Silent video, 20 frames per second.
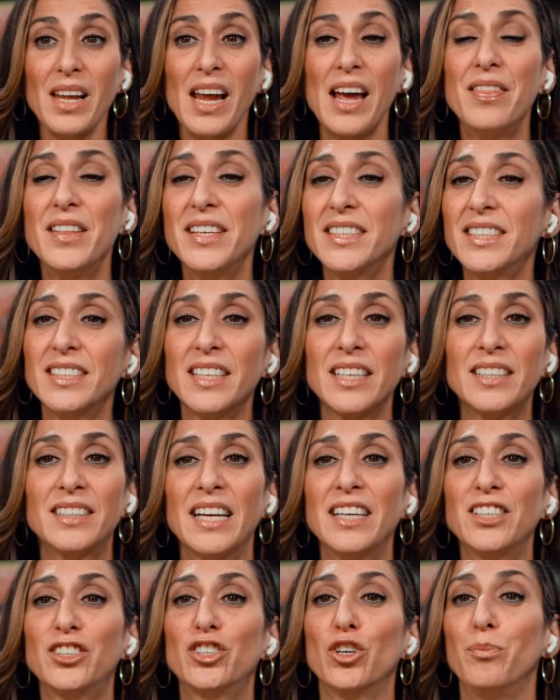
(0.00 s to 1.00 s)
And this is
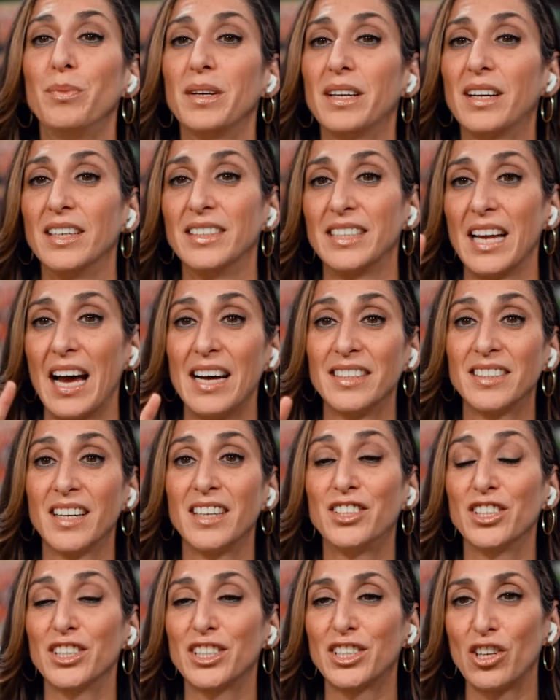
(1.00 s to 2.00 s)
essential because as
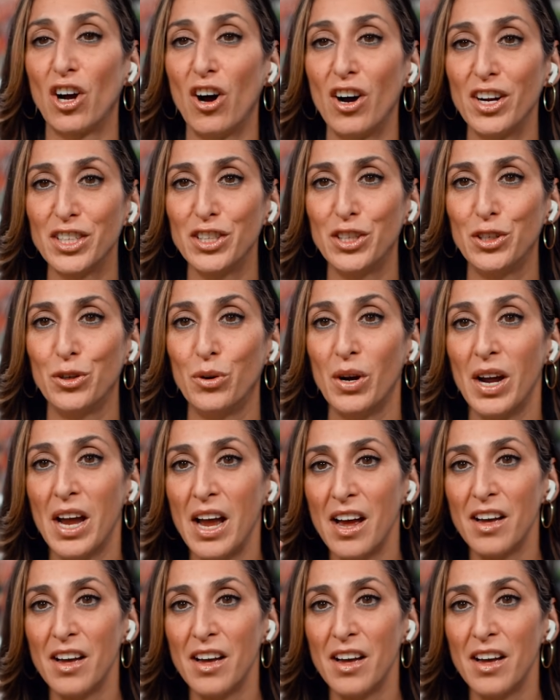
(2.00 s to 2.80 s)
I just taught you,